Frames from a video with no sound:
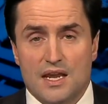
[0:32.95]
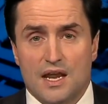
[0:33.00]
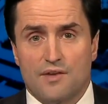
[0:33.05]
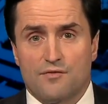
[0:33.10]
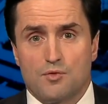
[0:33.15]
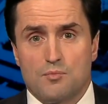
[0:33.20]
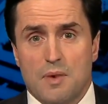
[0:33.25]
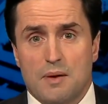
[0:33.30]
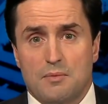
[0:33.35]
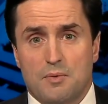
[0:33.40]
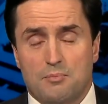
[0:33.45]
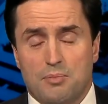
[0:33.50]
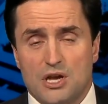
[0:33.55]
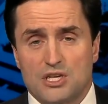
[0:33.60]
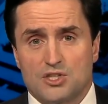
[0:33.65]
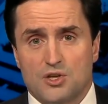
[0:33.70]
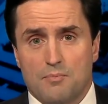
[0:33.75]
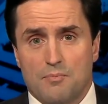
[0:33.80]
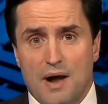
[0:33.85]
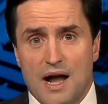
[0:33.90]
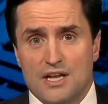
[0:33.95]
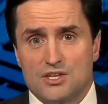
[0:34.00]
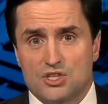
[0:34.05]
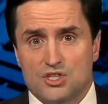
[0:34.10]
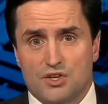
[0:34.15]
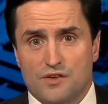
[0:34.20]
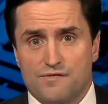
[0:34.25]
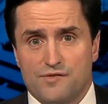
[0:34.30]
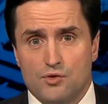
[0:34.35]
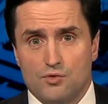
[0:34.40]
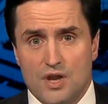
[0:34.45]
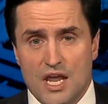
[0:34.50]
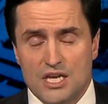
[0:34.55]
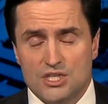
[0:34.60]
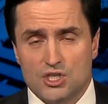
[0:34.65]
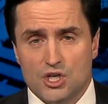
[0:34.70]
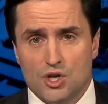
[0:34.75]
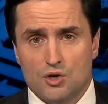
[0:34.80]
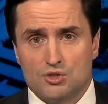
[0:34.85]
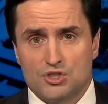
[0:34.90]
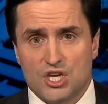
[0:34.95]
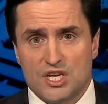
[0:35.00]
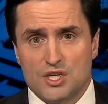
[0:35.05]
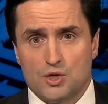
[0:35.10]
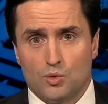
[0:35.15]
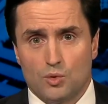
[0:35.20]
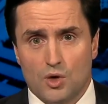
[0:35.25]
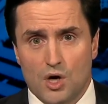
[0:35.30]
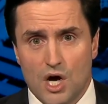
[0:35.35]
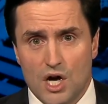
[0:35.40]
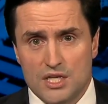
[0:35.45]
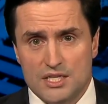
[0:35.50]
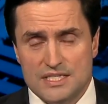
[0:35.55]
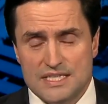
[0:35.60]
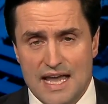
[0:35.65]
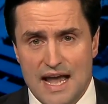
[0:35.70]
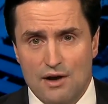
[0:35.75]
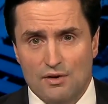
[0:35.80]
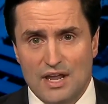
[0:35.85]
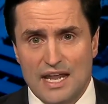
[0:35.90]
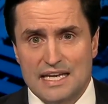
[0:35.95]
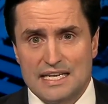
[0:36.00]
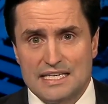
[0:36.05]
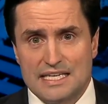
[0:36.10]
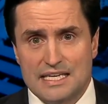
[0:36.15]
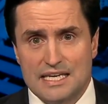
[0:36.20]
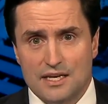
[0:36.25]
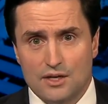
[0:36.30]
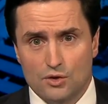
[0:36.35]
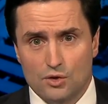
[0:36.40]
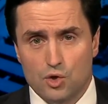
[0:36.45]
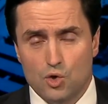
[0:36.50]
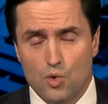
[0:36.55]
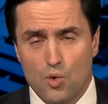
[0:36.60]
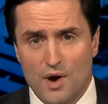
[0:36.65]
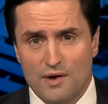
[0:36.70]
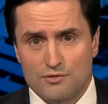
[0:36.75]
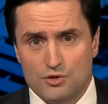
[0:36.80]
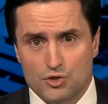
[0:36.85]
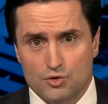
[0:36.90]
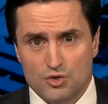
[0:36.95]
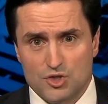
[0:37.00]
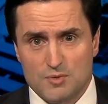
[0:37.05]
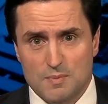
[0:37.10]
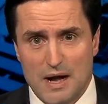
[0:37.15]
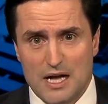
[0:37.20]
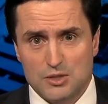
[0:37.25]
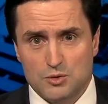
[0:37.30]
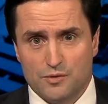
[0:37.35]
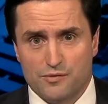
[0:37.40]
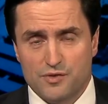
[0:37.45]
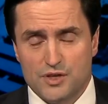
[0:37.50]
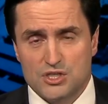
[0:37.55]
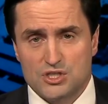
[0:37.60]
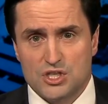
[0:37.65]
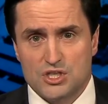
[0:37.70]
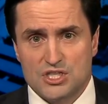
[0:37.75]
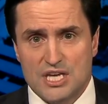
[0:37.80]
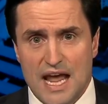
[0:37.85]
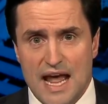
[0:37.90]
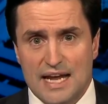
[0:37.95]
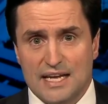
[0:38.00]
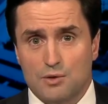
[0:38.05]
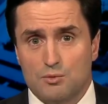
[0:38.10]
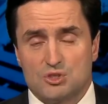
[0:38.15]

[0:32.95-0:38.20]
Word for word: Now, if you remember, President Biden just a few days ago said he will hunt down and kill whoever's responsible for this attack.